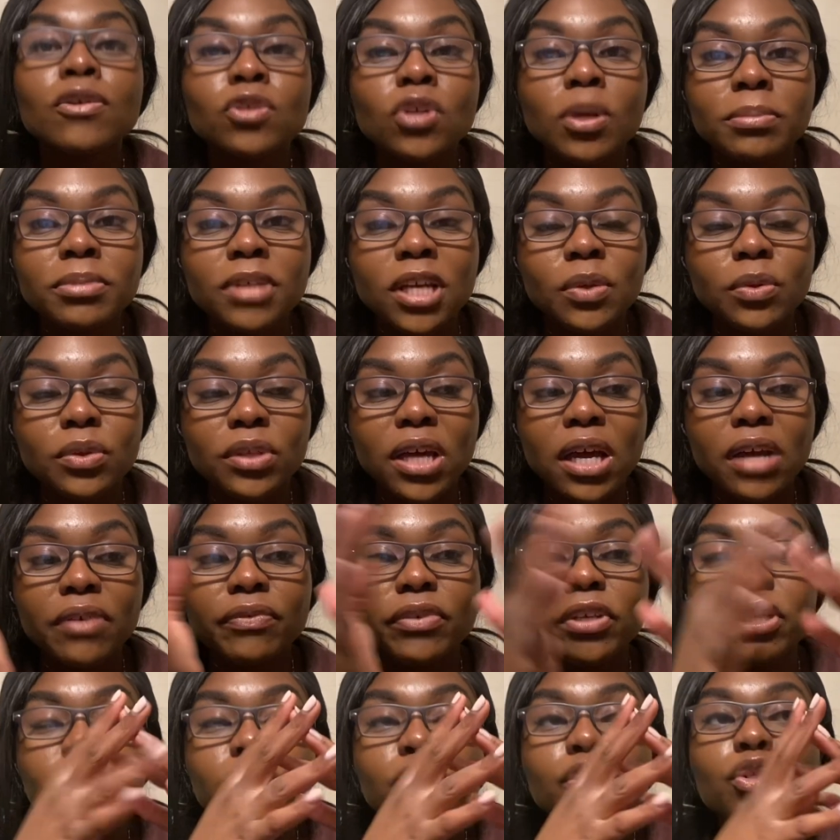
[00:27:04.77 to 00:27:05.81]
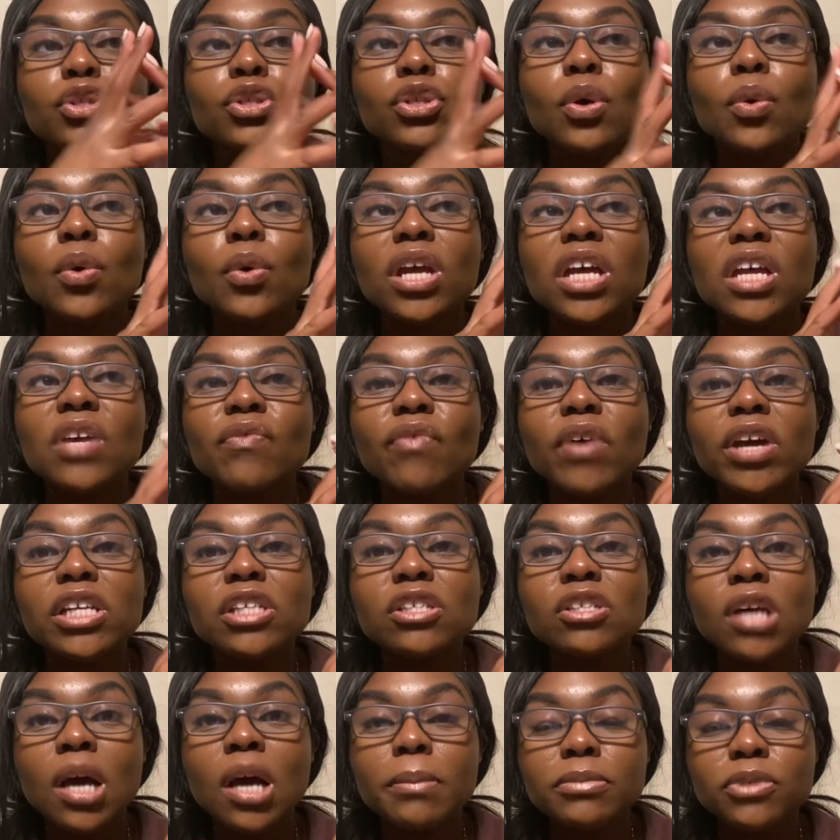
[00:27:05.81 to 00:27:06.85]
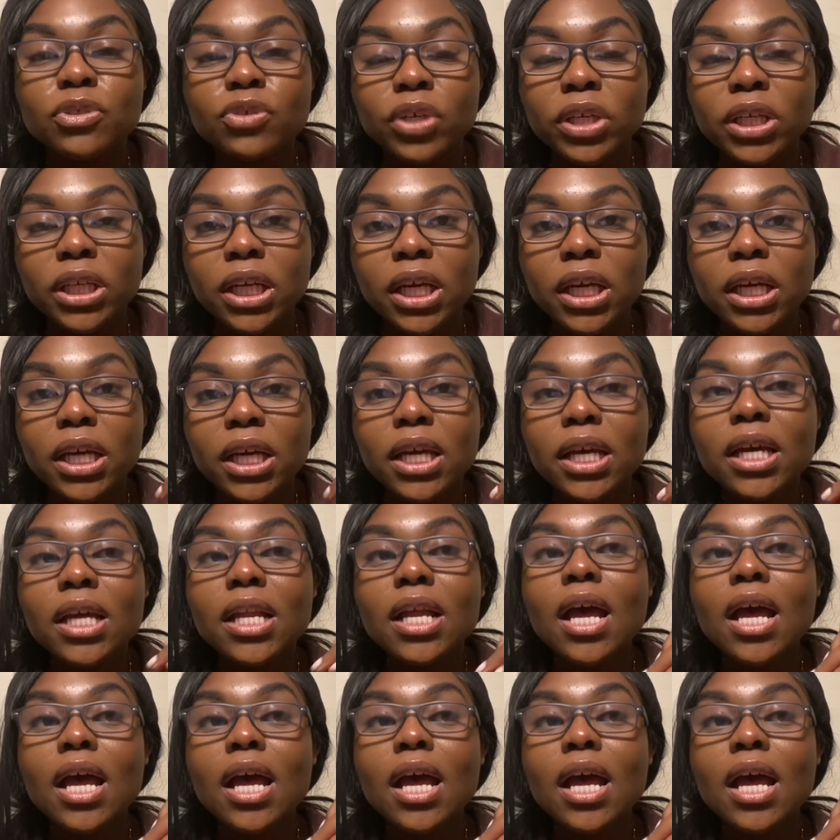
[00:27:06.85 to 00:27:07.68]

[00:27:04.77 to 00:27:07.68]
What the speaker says: obsessed with caffeine. So if I stop drinking it,